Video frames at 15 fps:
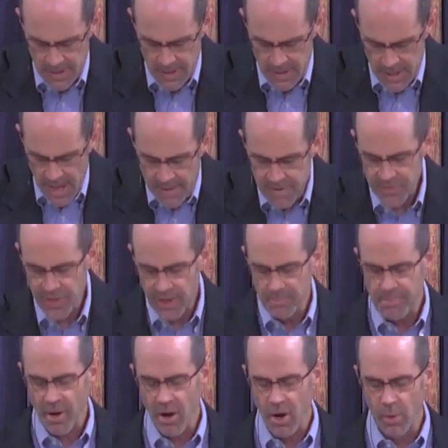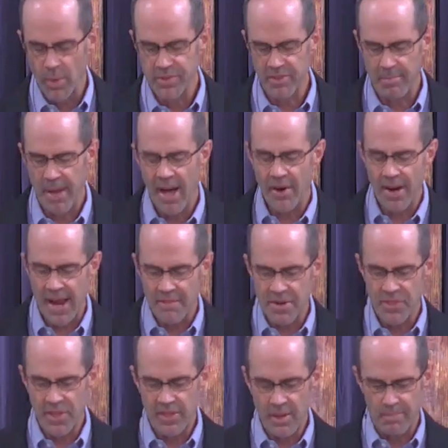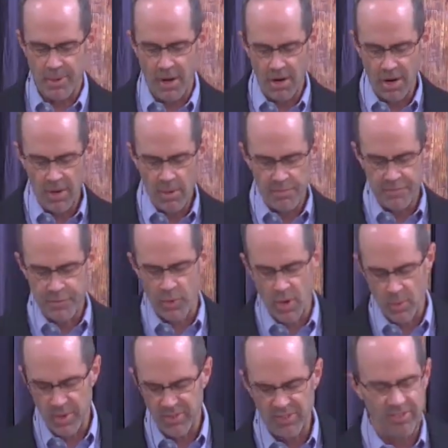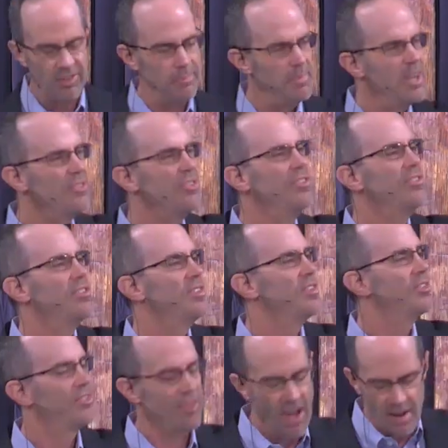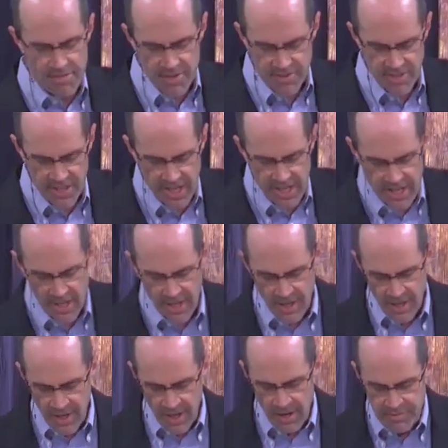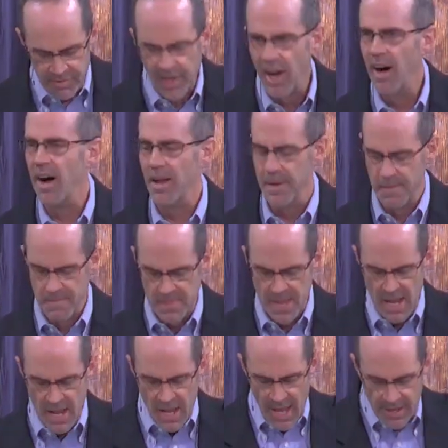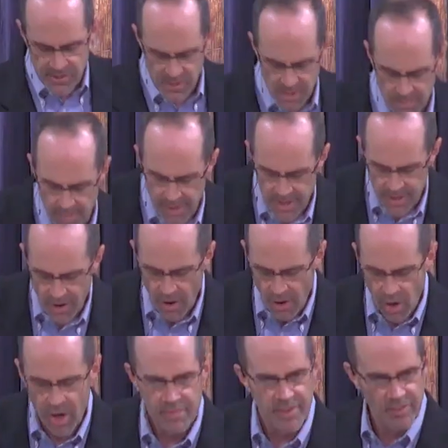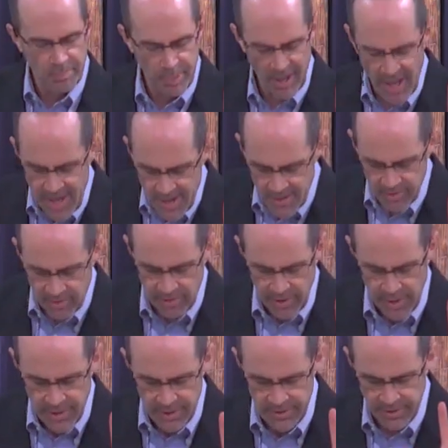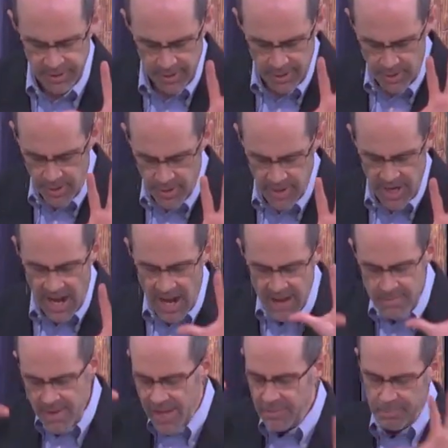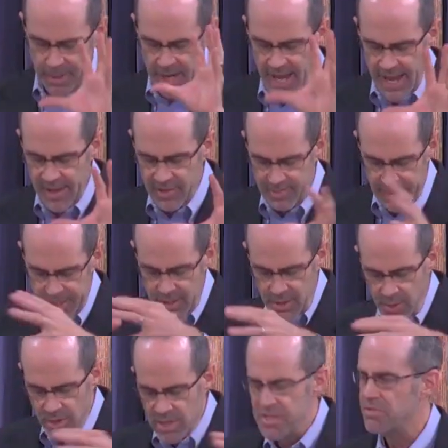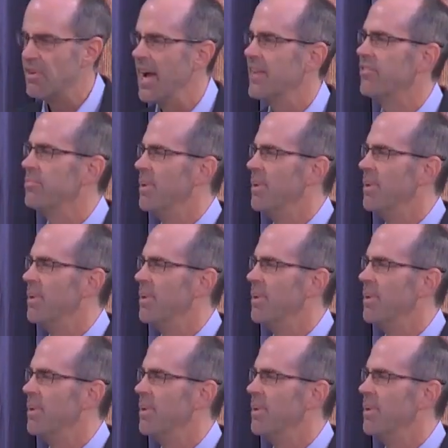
Everything Paul was about, everything that Paul hoped for, was submission to the sovereignty of God. He submitted all of his plans to the Lord. I make plans, but the Lord directs my